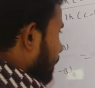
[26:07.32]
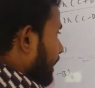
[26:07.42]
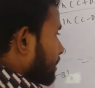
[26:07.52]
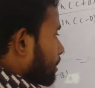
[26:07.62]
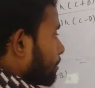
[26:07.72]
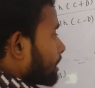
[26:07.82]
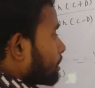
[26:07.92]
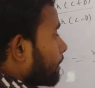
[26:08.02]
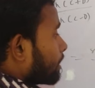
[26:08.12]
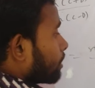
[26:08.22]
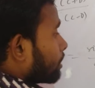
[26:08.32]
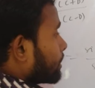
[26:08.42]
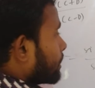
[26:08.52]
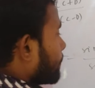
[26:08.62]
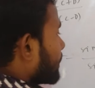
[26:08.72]
Sin c minus d by 2, that
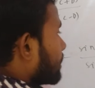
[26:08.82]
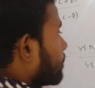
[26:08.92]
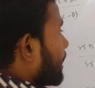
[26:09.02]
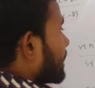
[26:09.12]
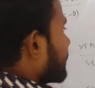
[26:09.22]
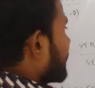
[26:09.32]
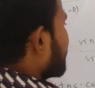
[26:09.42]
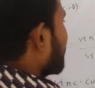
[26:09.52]
means c plus d minus sin